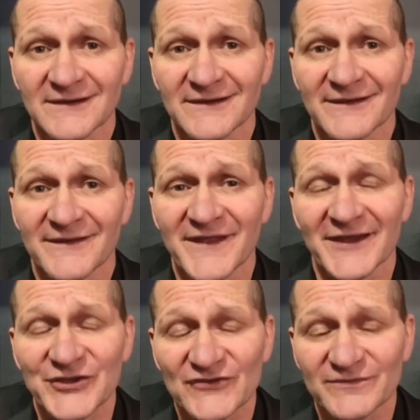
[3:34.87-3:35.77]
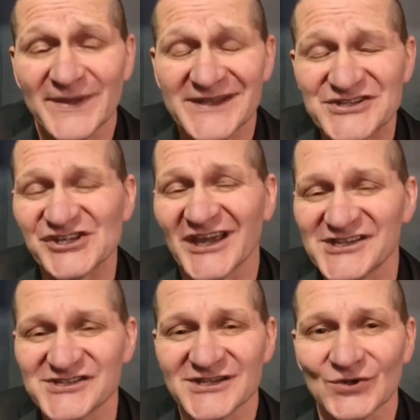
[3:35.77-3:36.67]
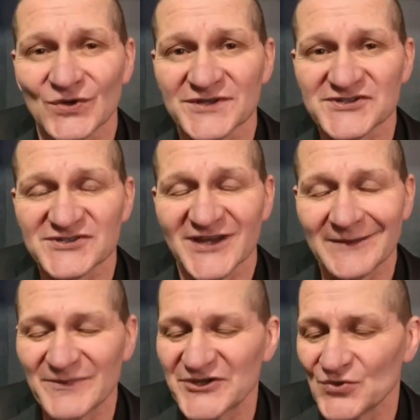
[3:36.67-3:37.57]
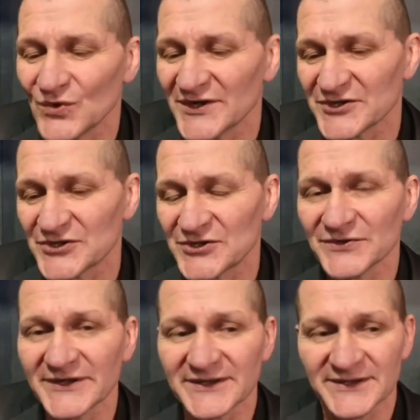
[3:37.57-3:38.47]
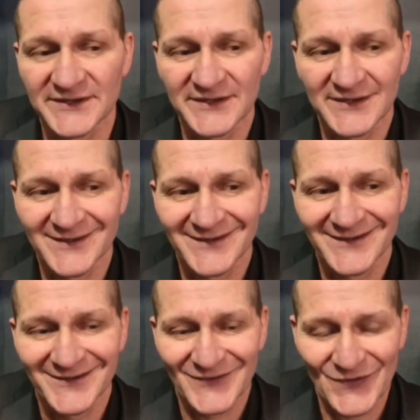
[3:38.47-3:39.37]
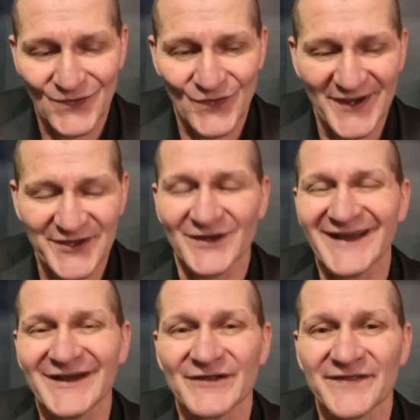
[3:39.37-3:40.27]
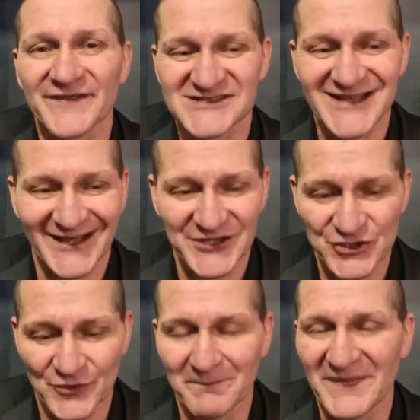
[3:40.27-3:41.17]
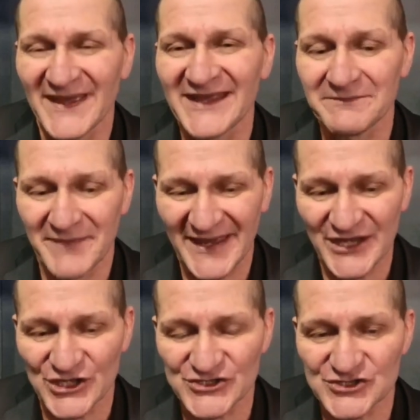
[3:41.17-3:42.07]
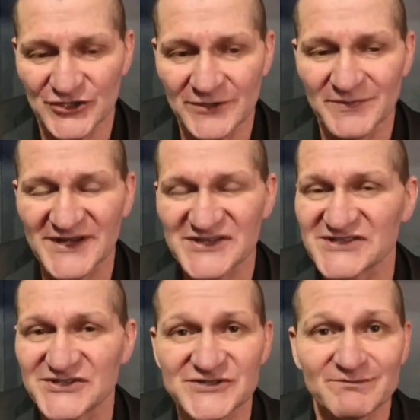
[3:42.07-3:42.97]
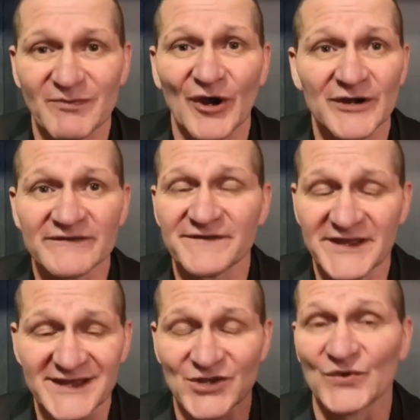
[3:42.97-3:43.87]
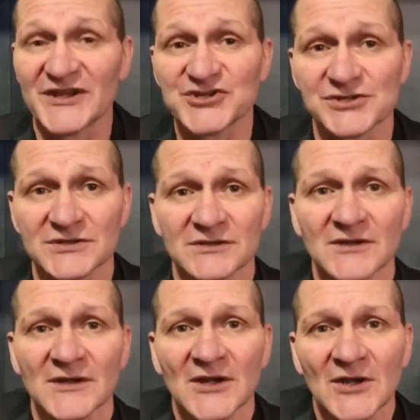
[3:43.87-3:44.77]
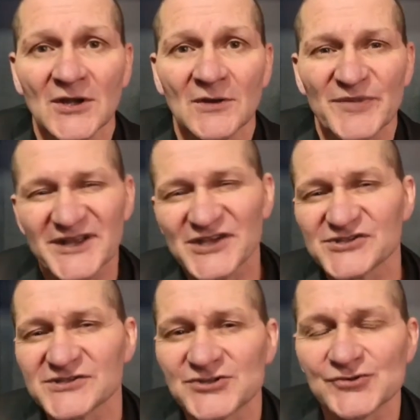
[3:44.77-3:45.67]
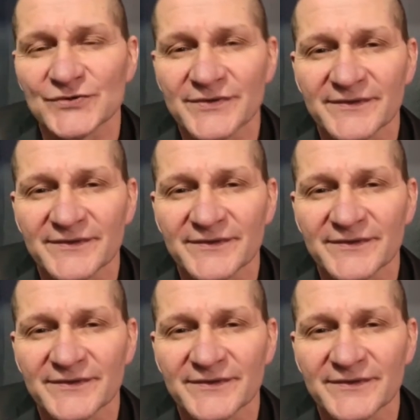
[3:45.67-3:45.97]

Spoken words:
that you've been chasing all this time, but you want to do it where your health is not your main concern, but it's just part of the equation. But here's the truth.